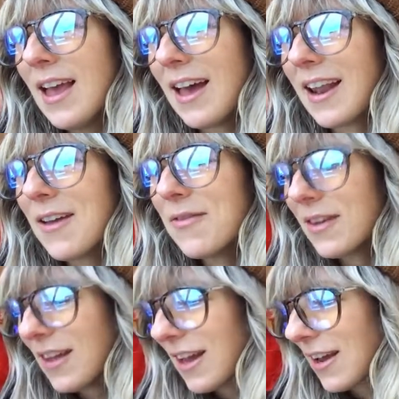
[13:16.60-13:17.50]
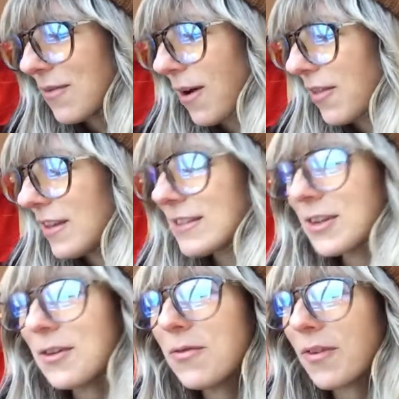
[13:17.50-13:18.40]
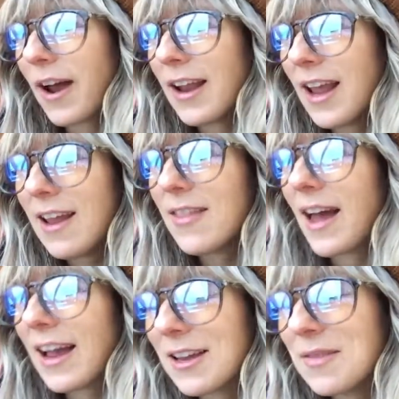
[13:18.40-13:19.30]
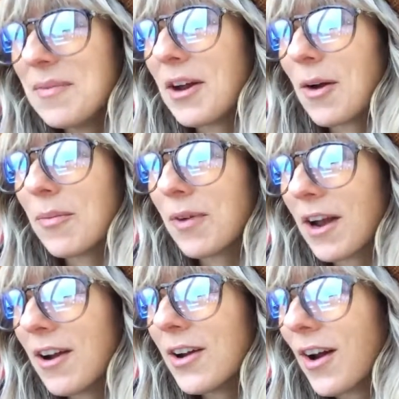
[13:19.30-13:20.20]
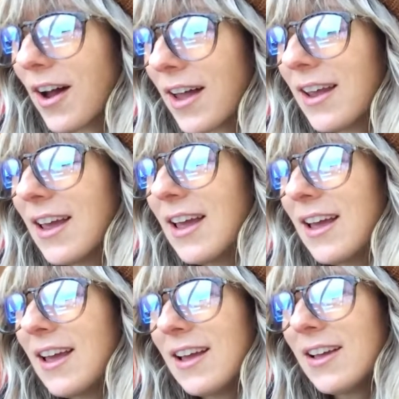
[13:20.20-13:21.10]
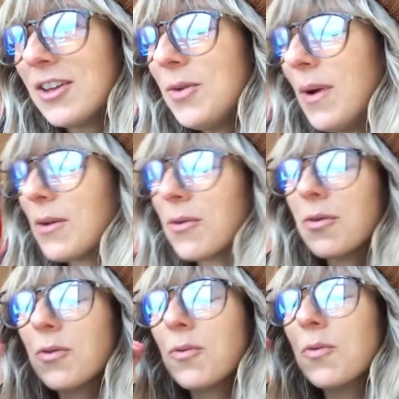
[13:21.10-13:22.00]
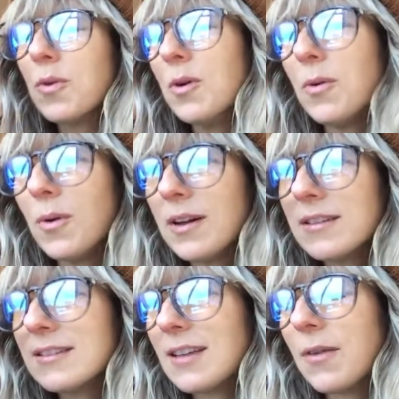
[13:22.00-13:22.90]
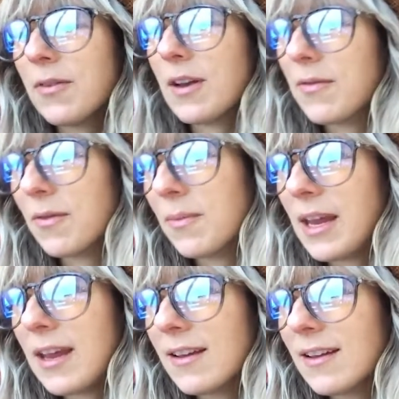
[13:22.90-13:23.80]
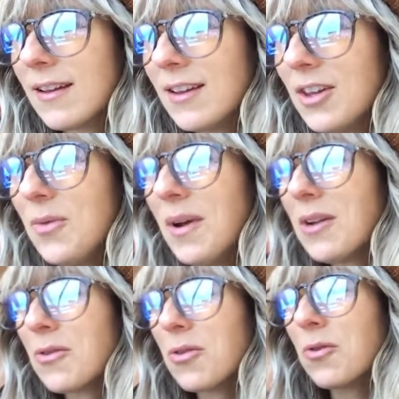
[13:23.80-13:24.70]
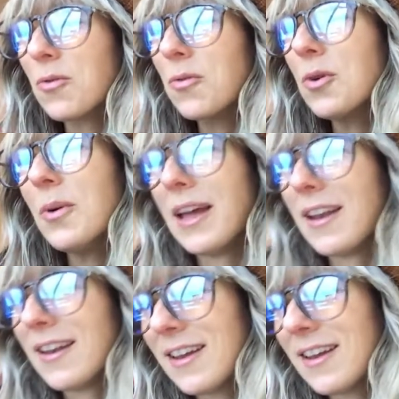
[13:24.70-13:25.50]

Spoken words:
And I feel like if on this Good Friday, that can be our prayer, God, you went through suffering for me. You went through it.